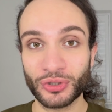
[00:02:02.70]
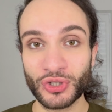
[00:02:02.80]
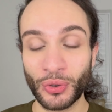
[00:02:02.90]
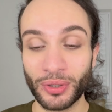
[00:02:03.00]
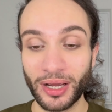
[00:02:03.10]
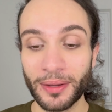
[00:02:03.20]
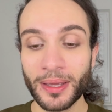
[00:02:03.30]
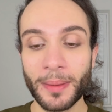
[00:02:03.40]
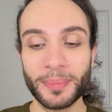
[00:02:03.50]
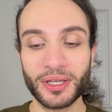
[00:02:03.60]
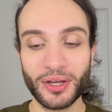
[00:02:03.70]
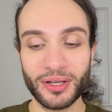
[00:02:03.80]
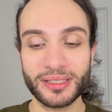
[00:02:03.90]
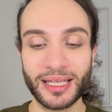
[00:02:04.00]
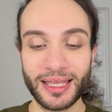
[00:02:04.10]
toner,
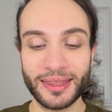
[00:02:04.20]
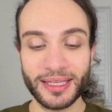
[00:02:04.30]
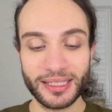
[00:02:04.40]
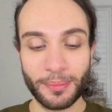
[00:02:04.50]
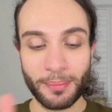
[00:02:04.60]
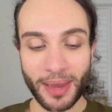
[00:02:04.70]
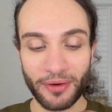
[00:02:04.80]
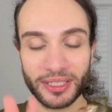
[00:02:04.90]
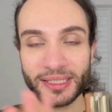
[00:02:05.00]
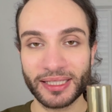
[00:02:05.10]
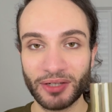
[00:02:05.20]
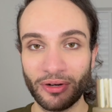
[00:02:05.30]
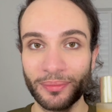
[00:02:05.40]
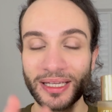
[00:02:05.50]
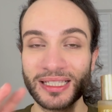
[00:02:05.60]
because this Merit
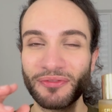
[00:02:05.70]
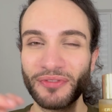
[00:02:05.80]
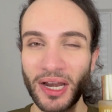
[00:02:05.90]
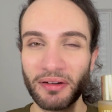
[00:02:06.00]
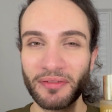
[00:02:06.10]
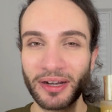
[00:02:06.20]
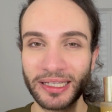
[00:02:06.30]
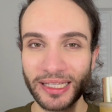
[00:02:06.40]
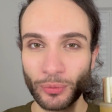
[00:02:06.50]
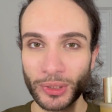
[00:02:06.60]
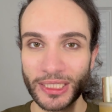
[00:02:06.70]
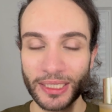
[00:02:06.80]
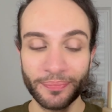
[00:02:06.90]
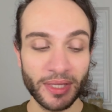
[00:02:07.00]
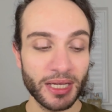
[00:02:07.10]
serum is very, very liquidy,